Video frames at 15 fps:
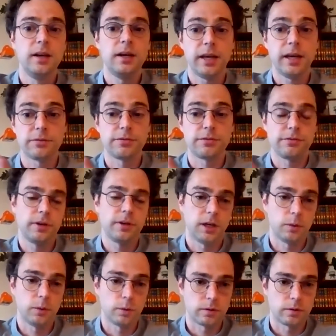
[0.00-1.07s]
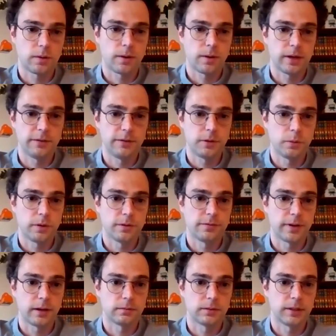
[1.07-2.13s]
if he were
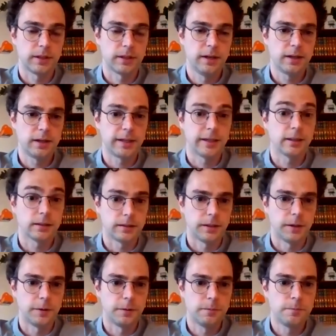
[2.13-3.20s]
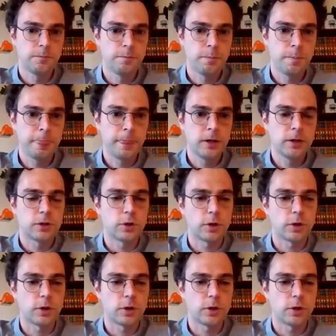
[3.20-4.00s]
found guilty. So there